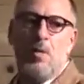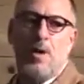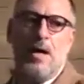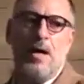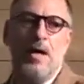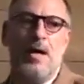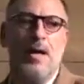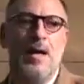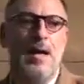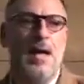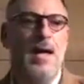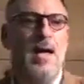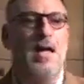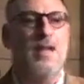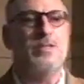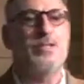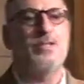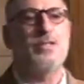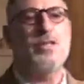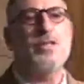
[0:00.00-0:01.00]
way,
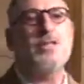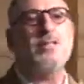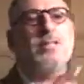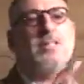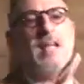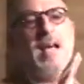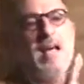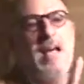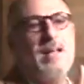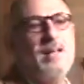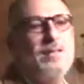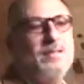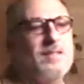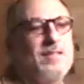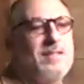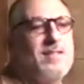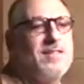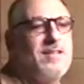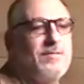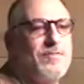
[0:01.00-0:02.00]
and Jesus handles
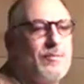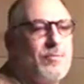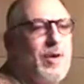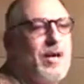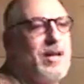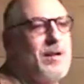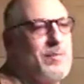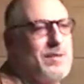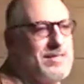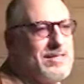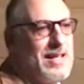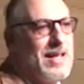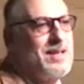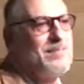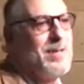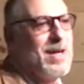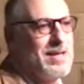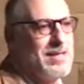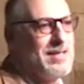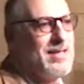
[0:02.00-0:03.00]
it a different way. Can we say
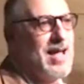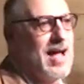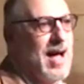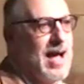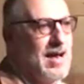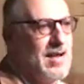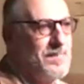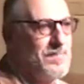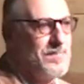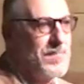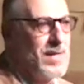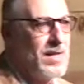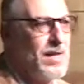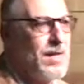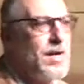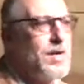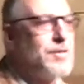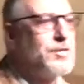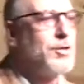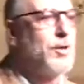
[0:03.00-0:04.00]
amen to that?
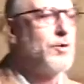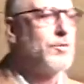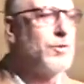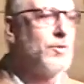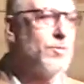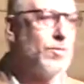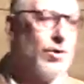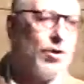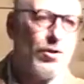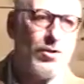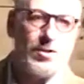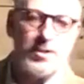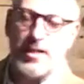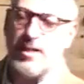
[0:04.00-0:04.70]
So the world